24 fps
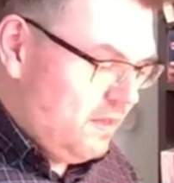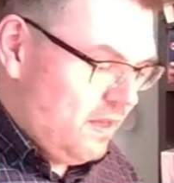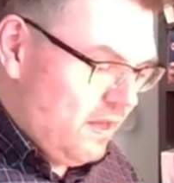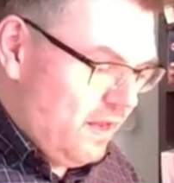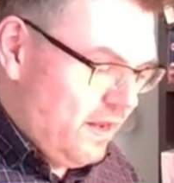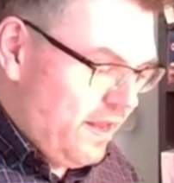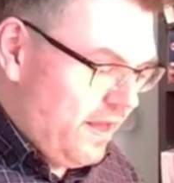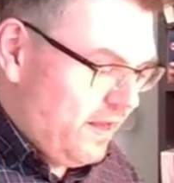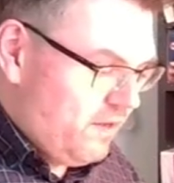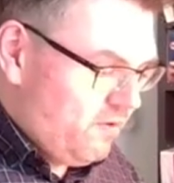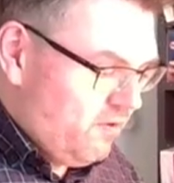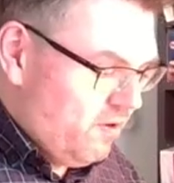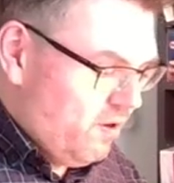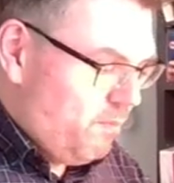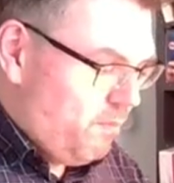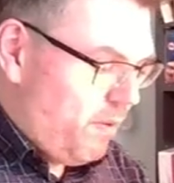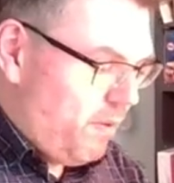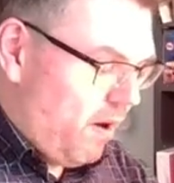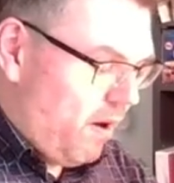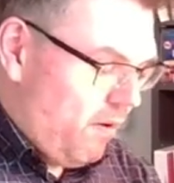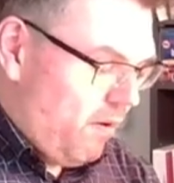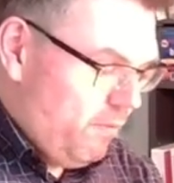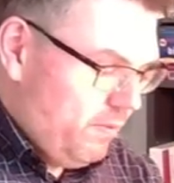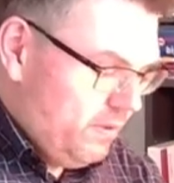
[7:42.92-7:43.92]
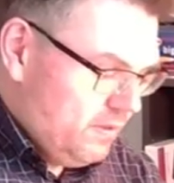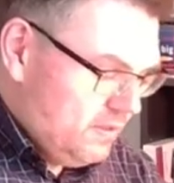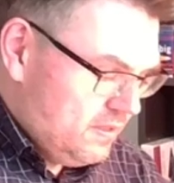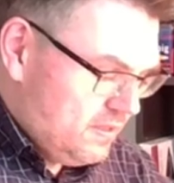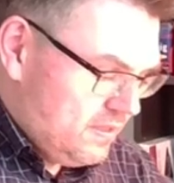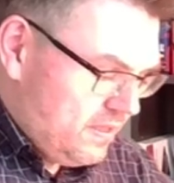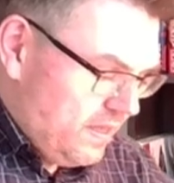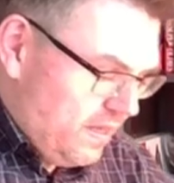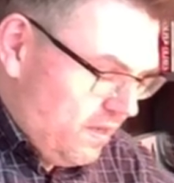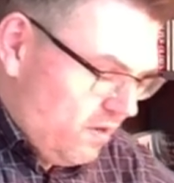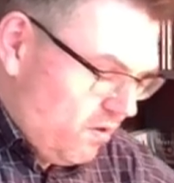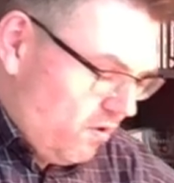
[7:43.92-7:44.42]
electrical power will
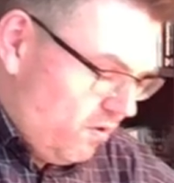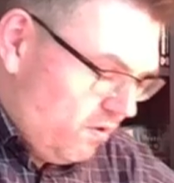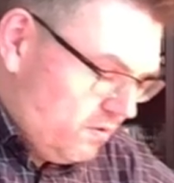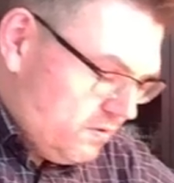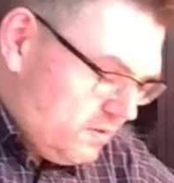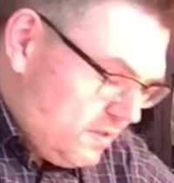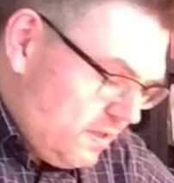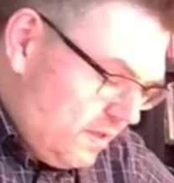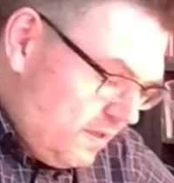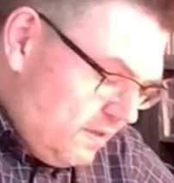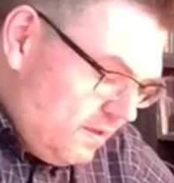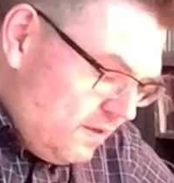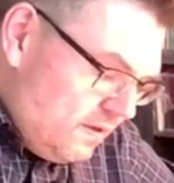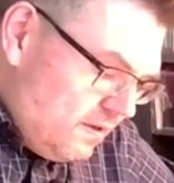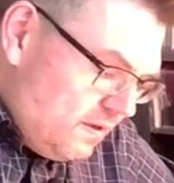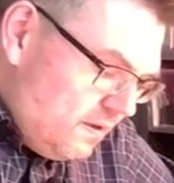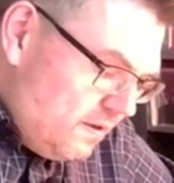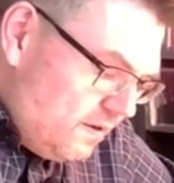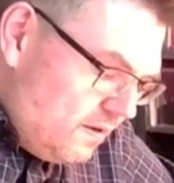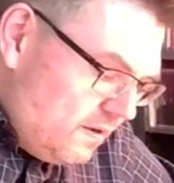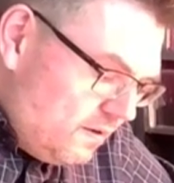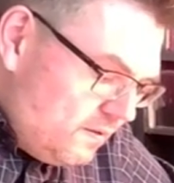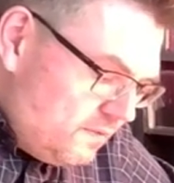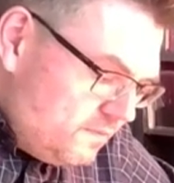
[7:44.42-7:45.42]
stay constant. Yeah?